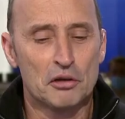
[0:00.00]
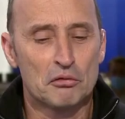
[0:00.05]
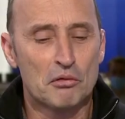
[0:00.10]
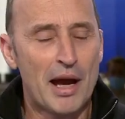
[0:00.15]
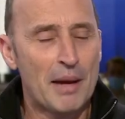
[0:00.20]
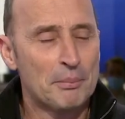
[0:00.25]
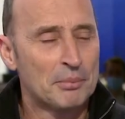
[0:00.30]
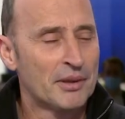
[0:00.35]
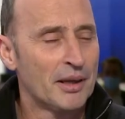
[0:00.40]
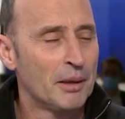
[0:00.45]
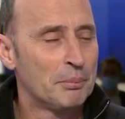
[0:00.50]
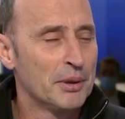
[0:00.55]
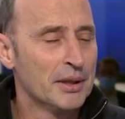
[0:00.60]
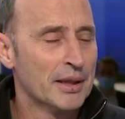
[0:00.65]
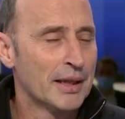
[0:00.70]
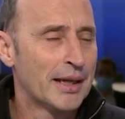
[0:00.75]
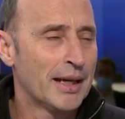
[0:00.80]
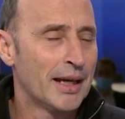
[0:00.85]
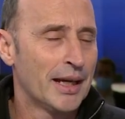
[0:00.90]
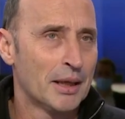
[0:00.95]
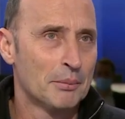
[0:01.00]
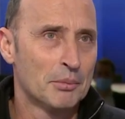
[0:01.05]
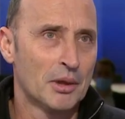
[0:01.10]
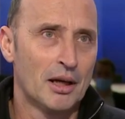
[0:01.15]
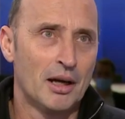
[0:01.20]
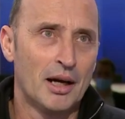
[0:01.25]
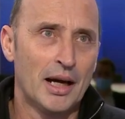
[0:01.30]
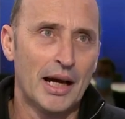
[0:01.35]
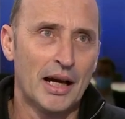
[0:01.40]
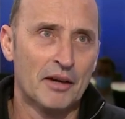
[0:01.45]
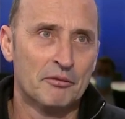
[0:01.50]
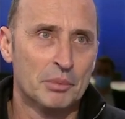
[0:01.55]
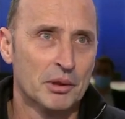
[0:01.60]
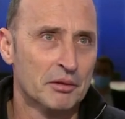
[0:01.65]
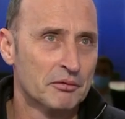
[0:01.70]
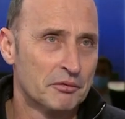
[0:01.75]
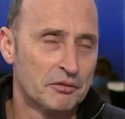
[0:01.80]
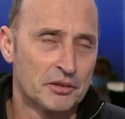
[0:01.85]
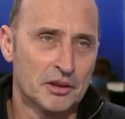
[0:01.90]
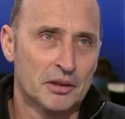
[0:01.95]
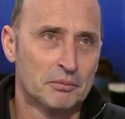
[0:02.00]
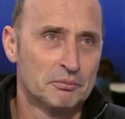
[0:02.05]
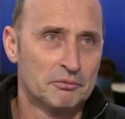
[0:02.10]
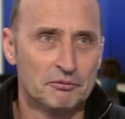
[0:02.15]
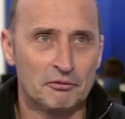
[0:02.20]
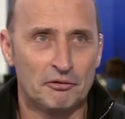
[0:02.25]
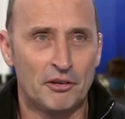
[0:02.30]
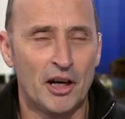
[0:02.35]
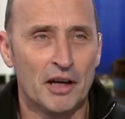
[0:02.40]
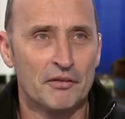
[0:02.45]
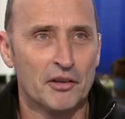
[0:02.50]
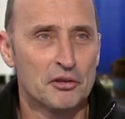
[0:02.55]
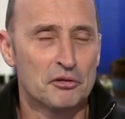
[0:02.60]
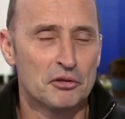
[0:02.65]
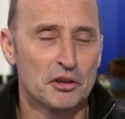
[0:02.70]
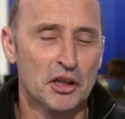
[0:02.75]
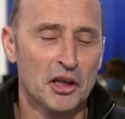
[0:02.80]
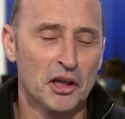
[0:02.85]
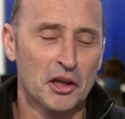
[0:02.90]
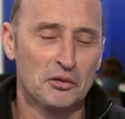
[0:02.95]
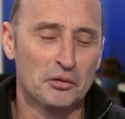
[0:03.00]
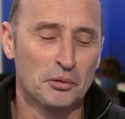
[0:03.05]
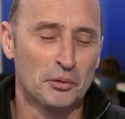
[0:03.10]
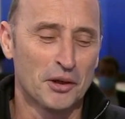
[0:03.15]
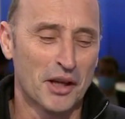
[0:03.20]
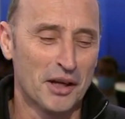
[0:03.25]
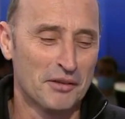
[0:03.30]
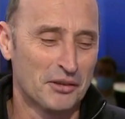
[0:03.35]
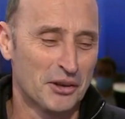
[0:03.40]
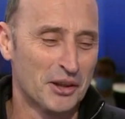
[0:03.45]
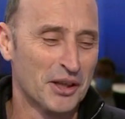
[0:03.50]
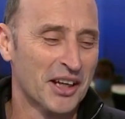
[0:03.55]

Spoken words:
wrapped up in the game, like I have been for 500 years or whatever it